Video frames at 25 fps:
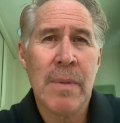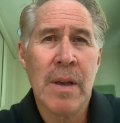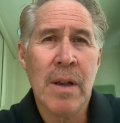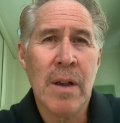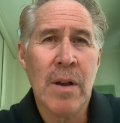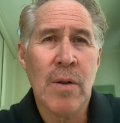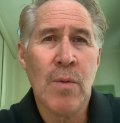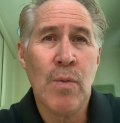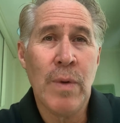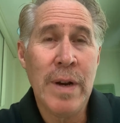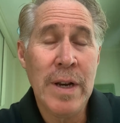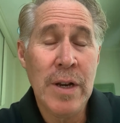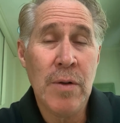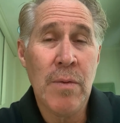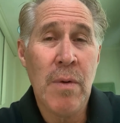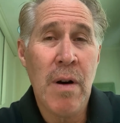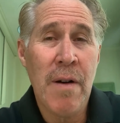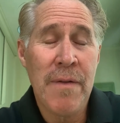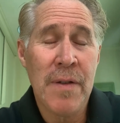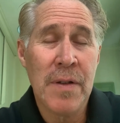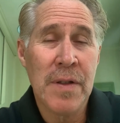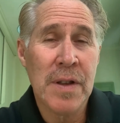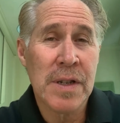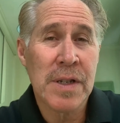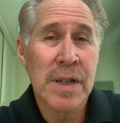We do
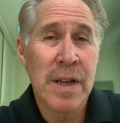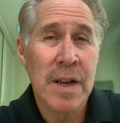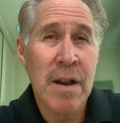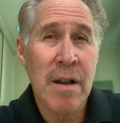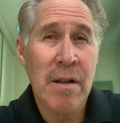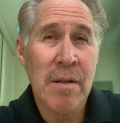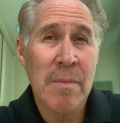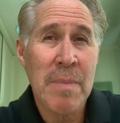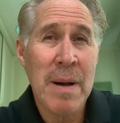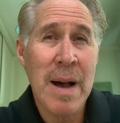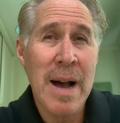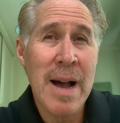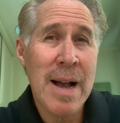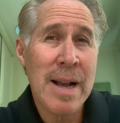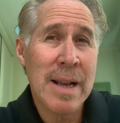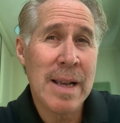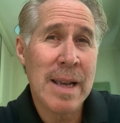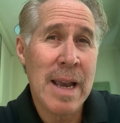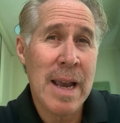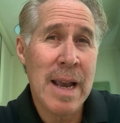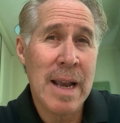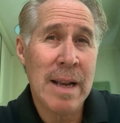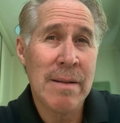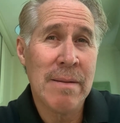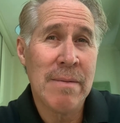offer this at Oak Park,
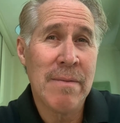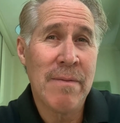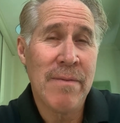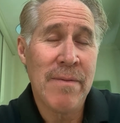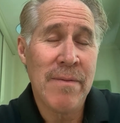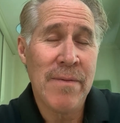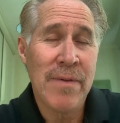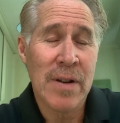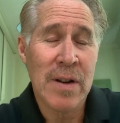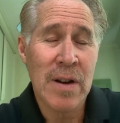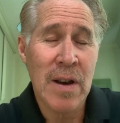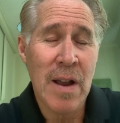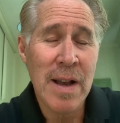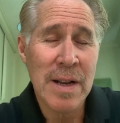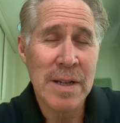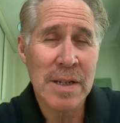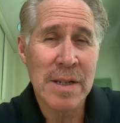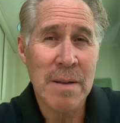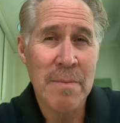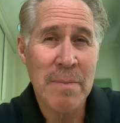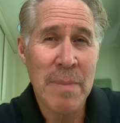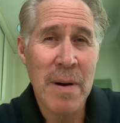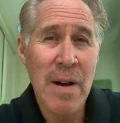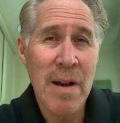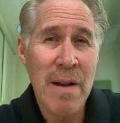and for clients
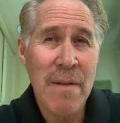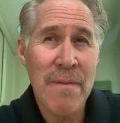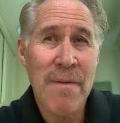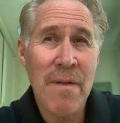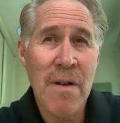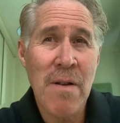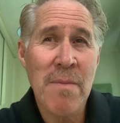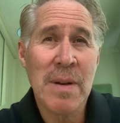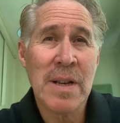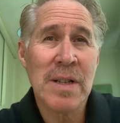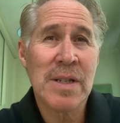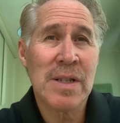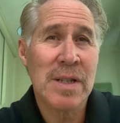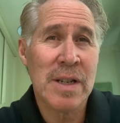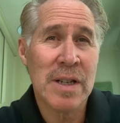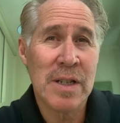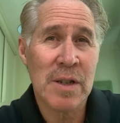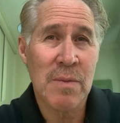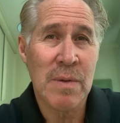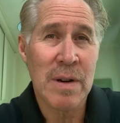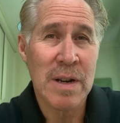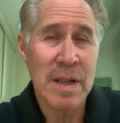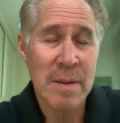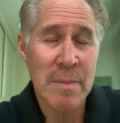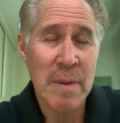that buy it from us, it's
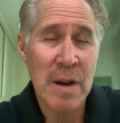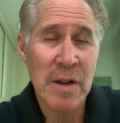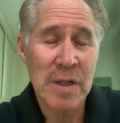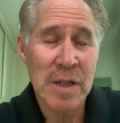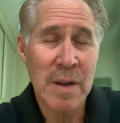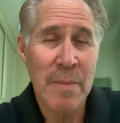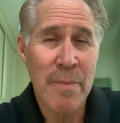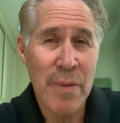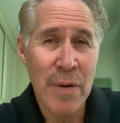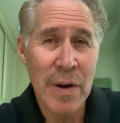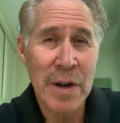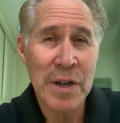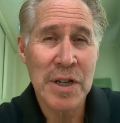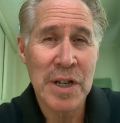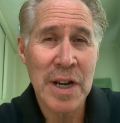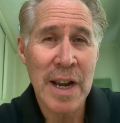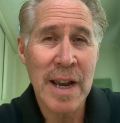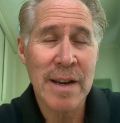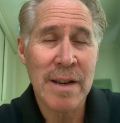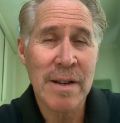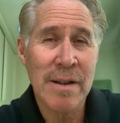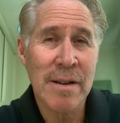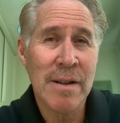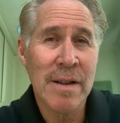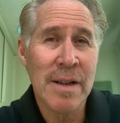one of the most
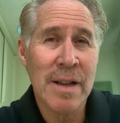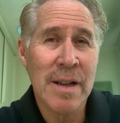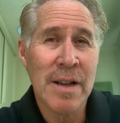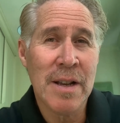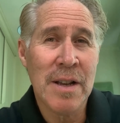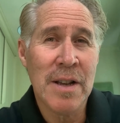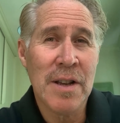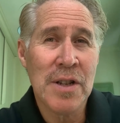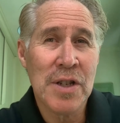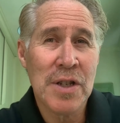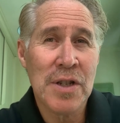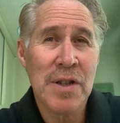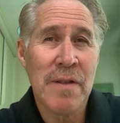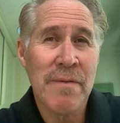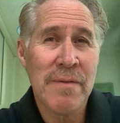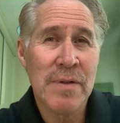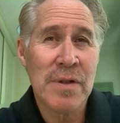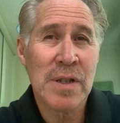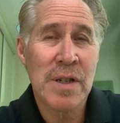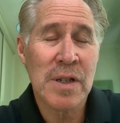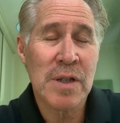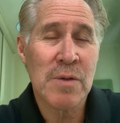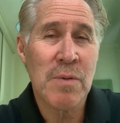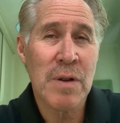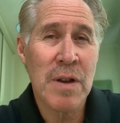appreciated
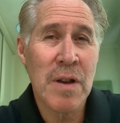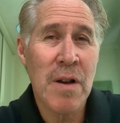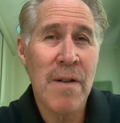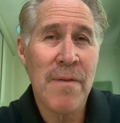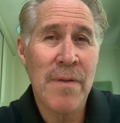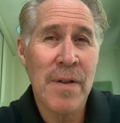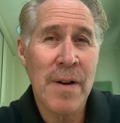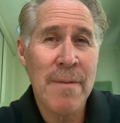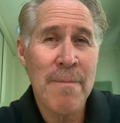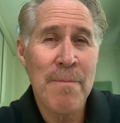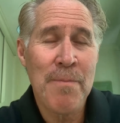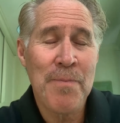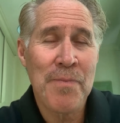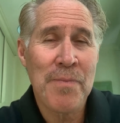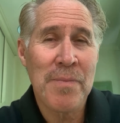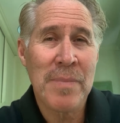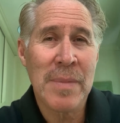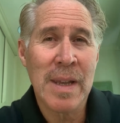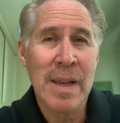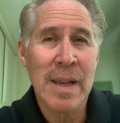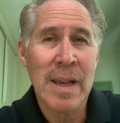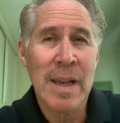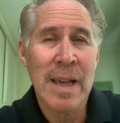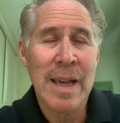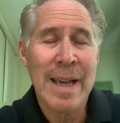services we offer.
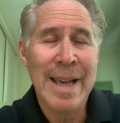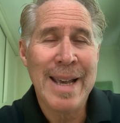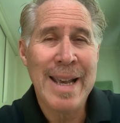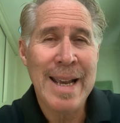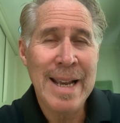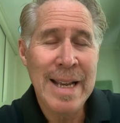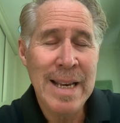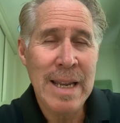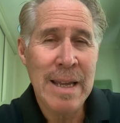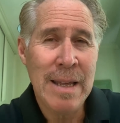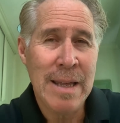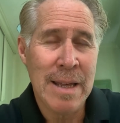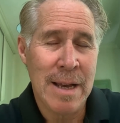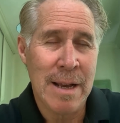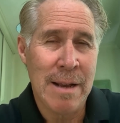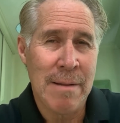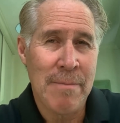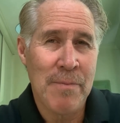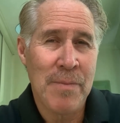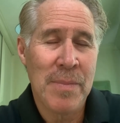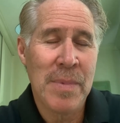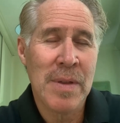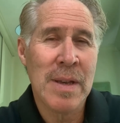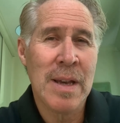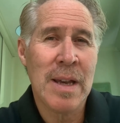Anything
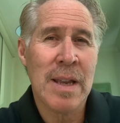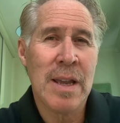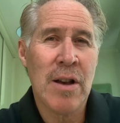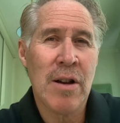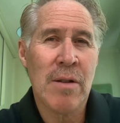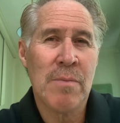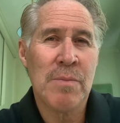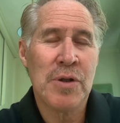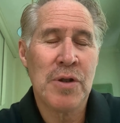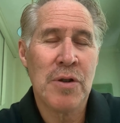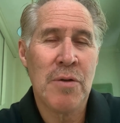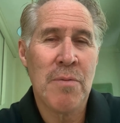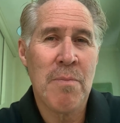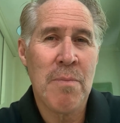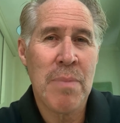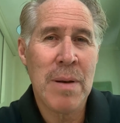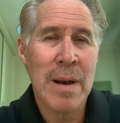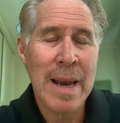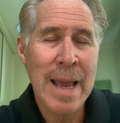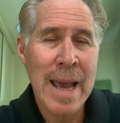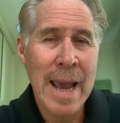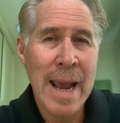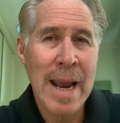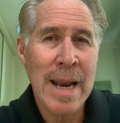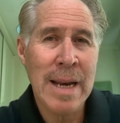that helps you
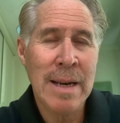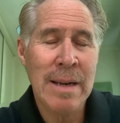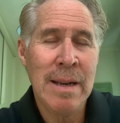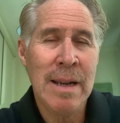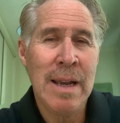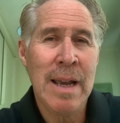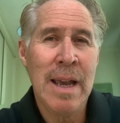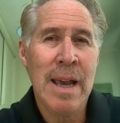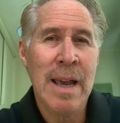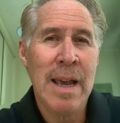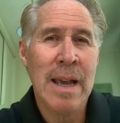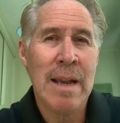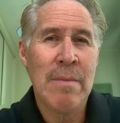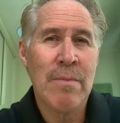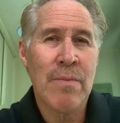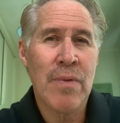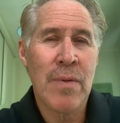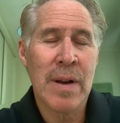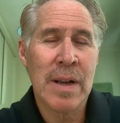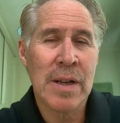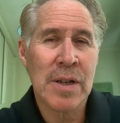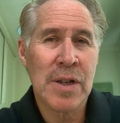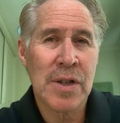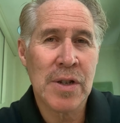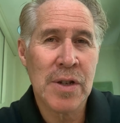plan and
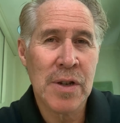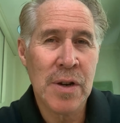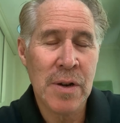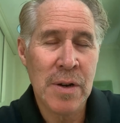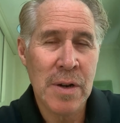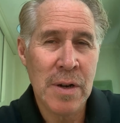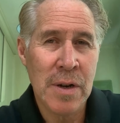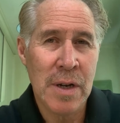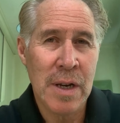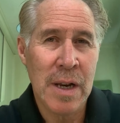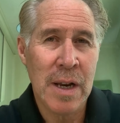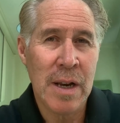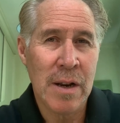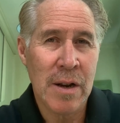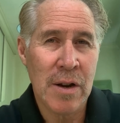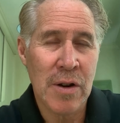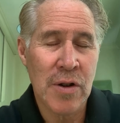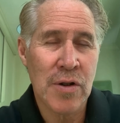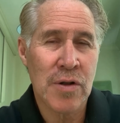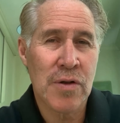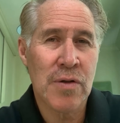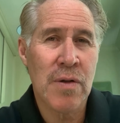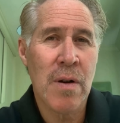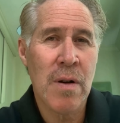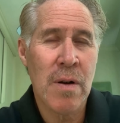bring certainty and
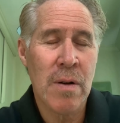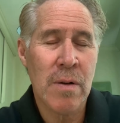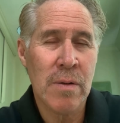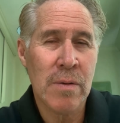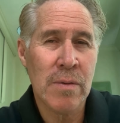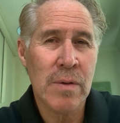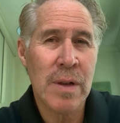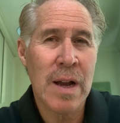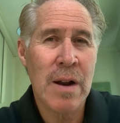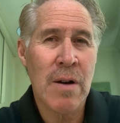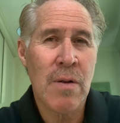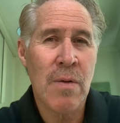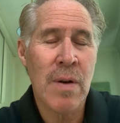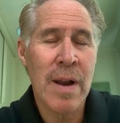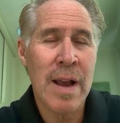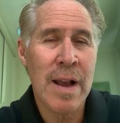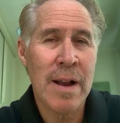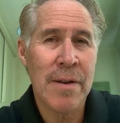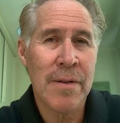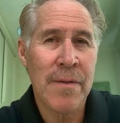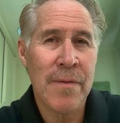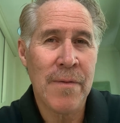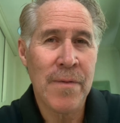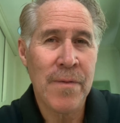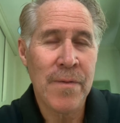control
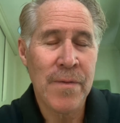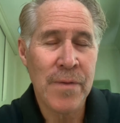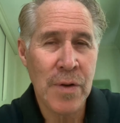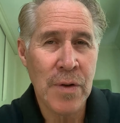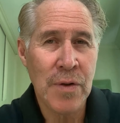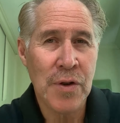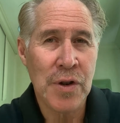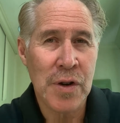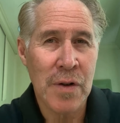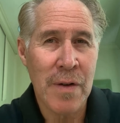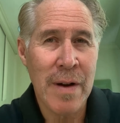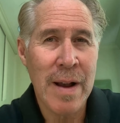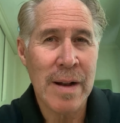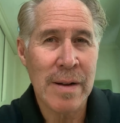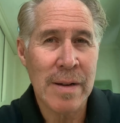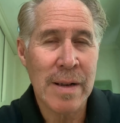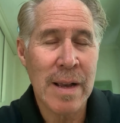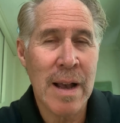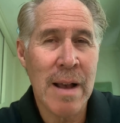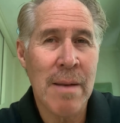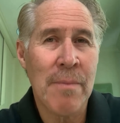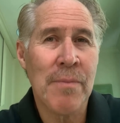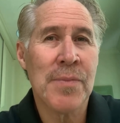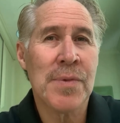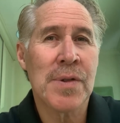around future
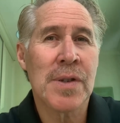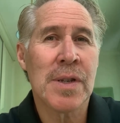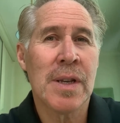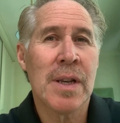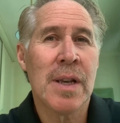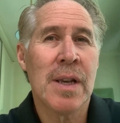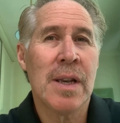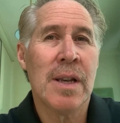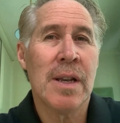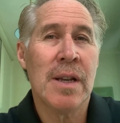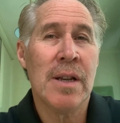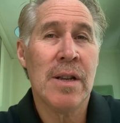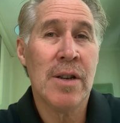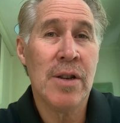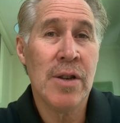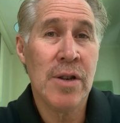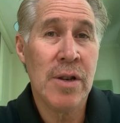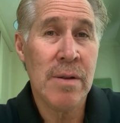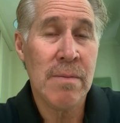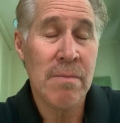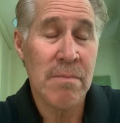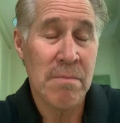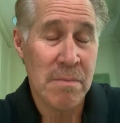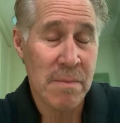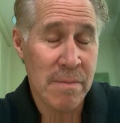outcomes
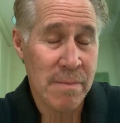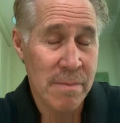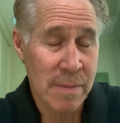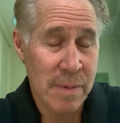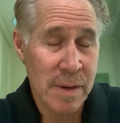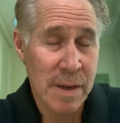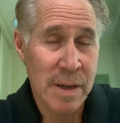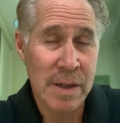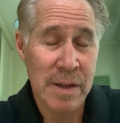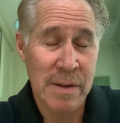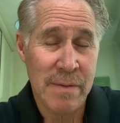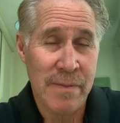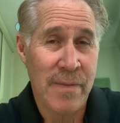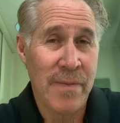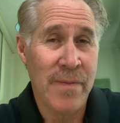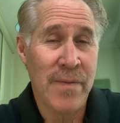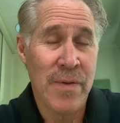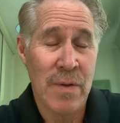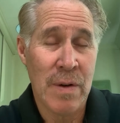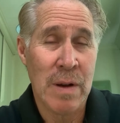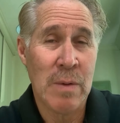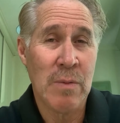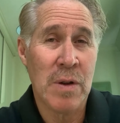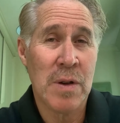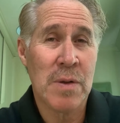is
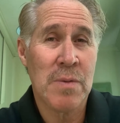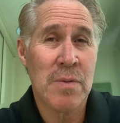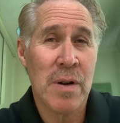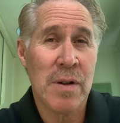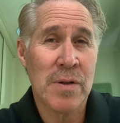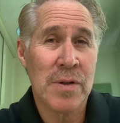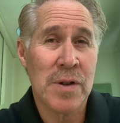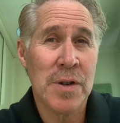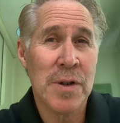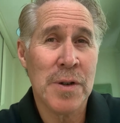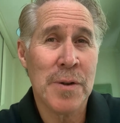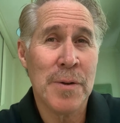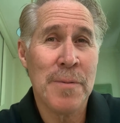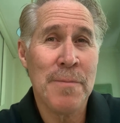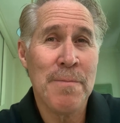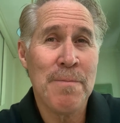very worthwhile to do.